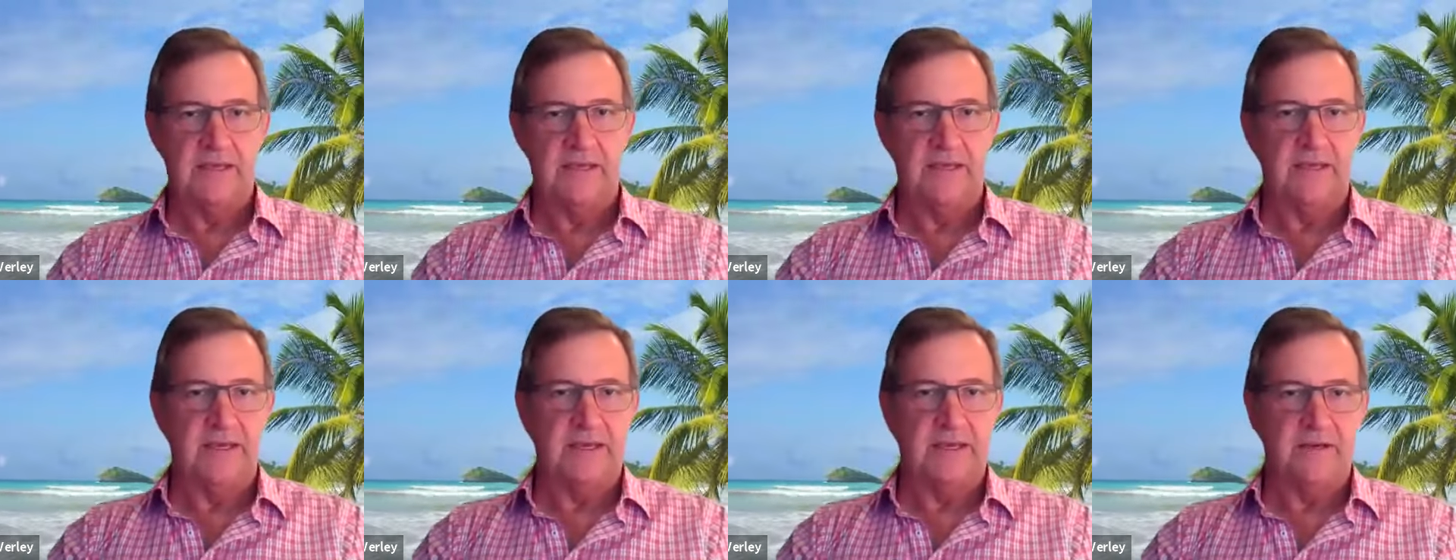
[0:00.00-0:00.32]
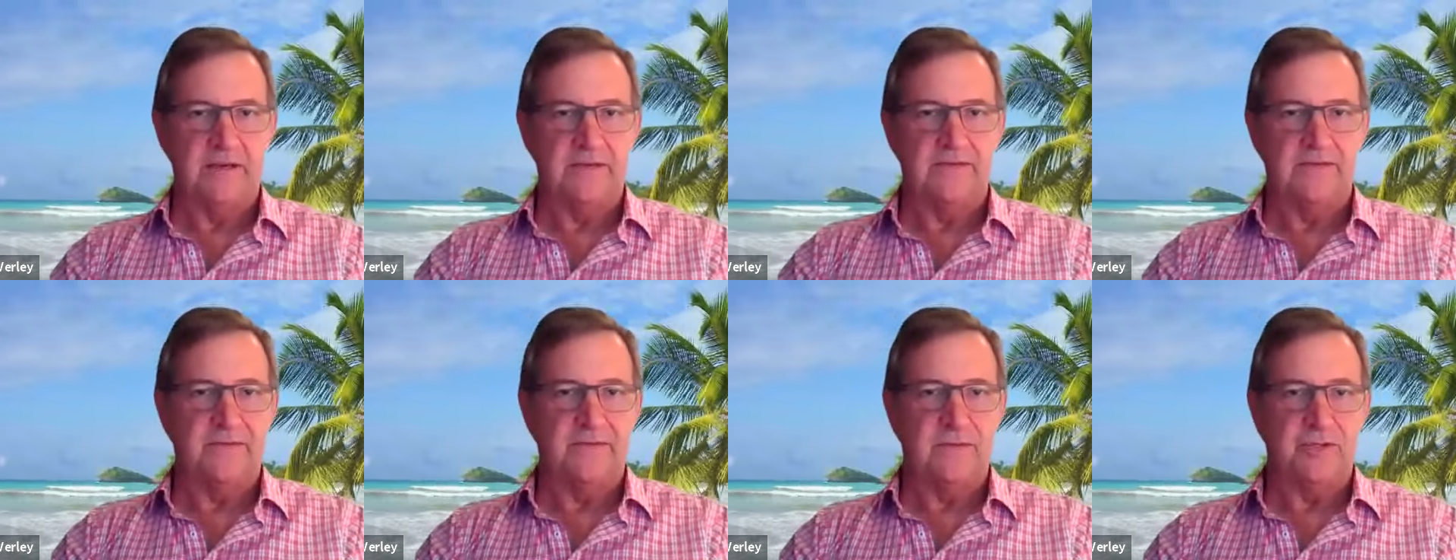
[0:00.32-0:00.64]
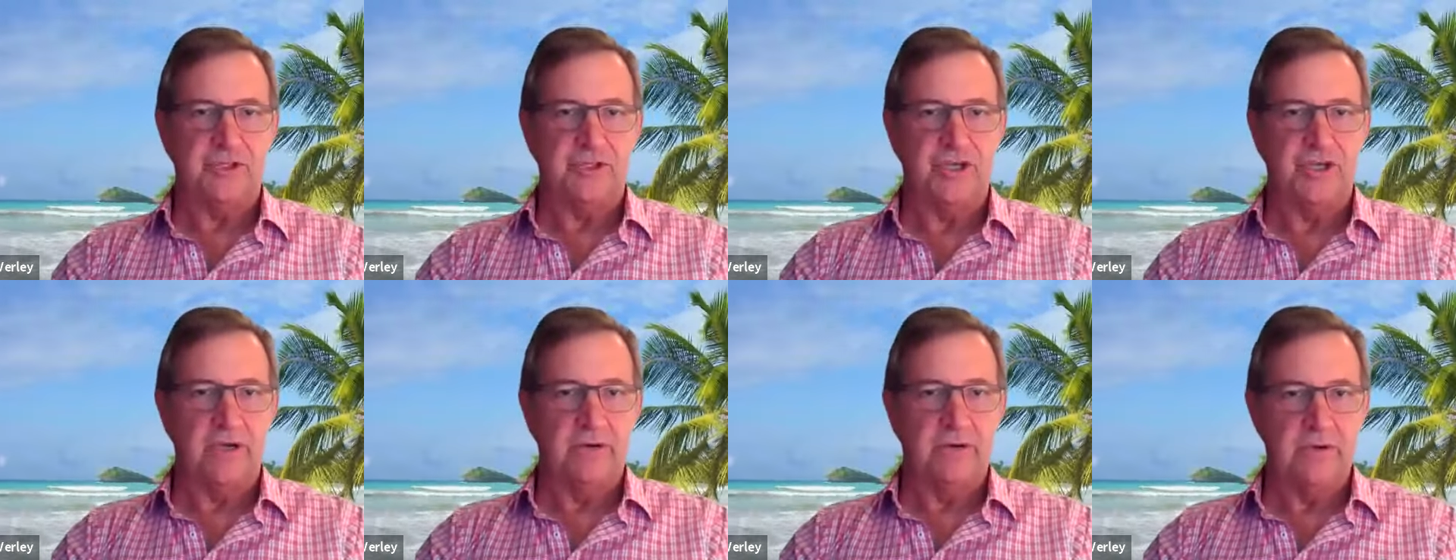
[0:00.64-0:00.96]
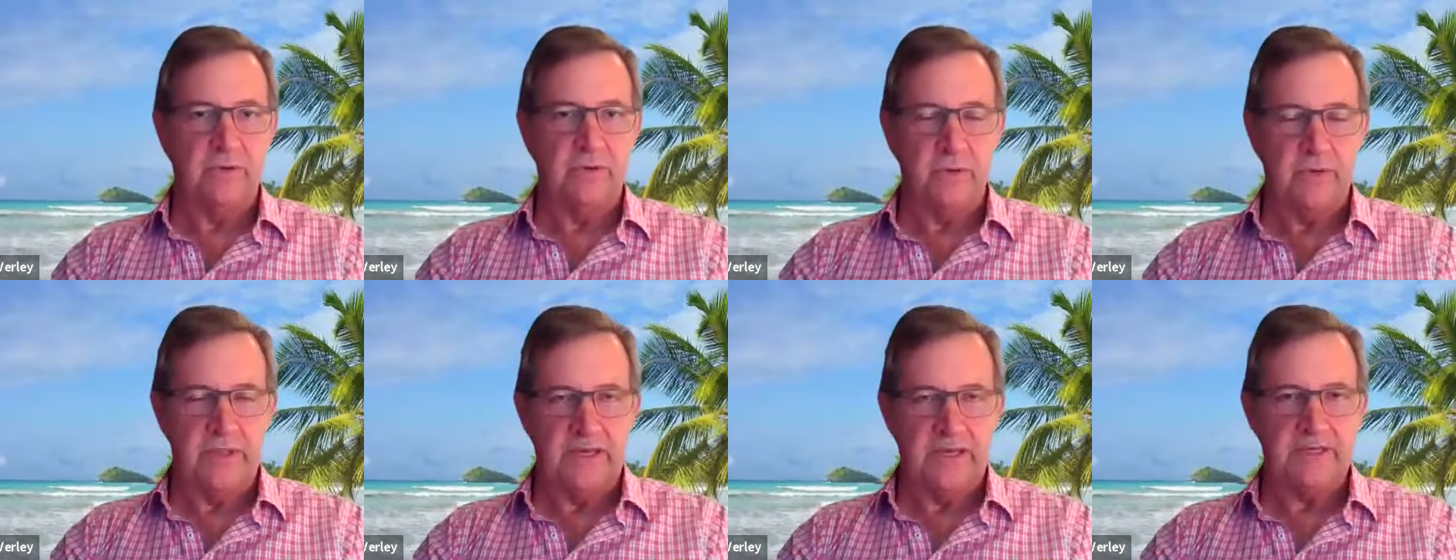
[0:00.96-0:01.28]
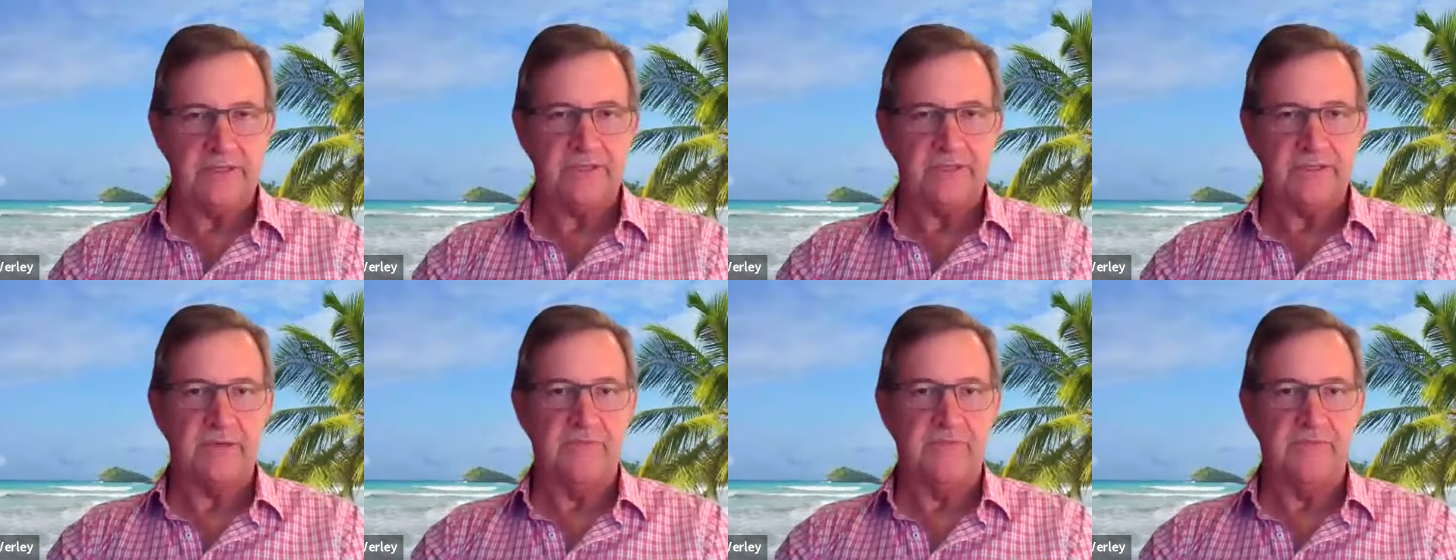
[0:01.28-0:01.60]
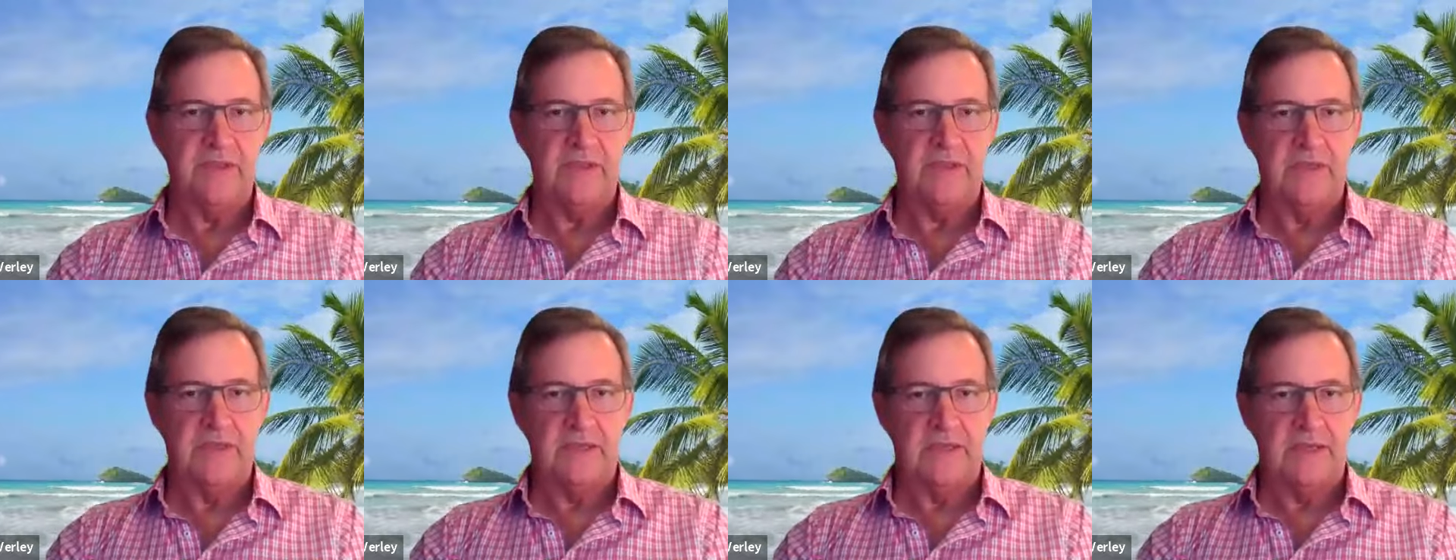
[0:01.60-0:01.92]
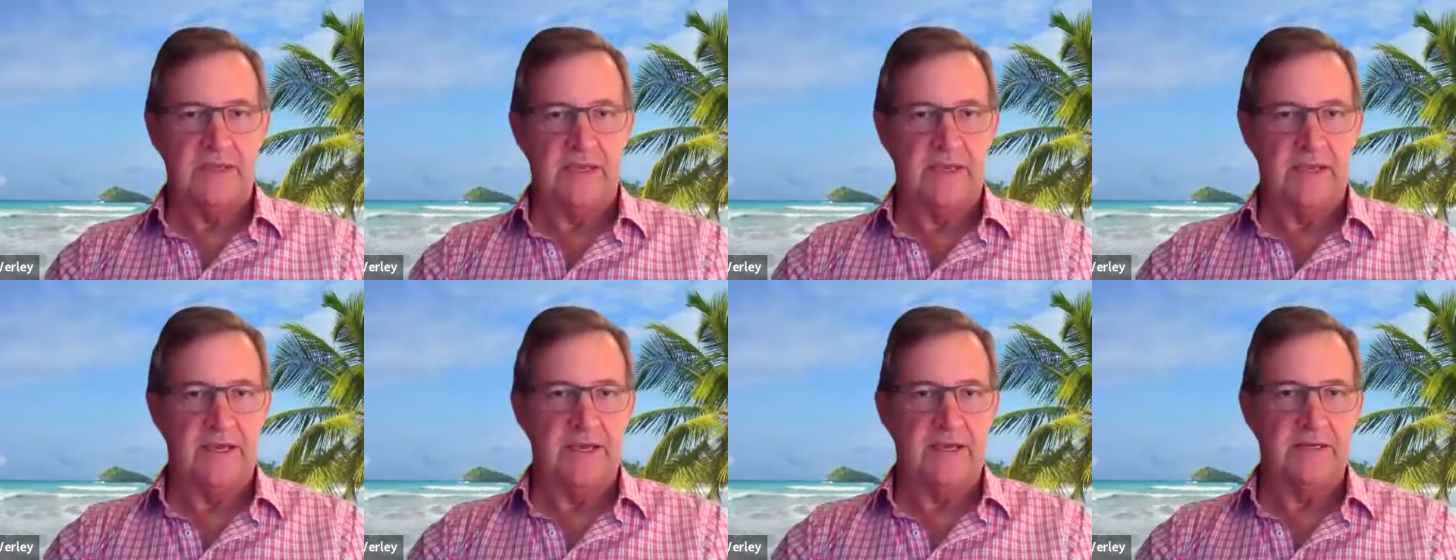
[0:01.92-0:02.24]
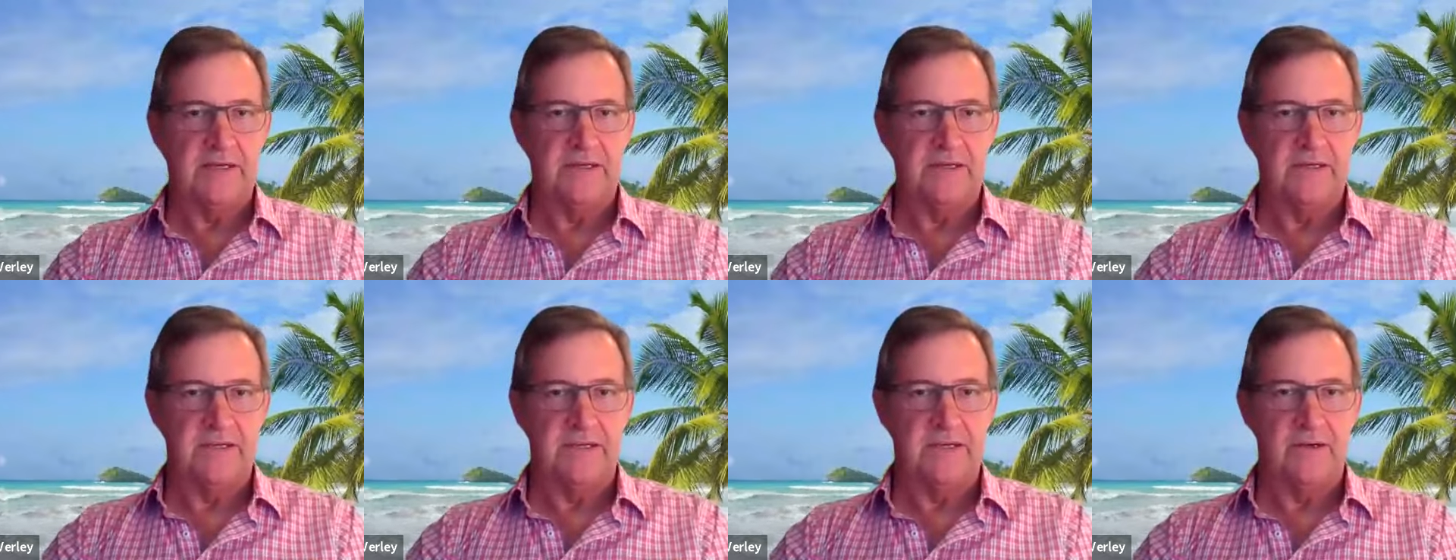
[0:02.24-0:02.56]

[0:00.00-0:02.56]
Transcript: and for sharing with us, and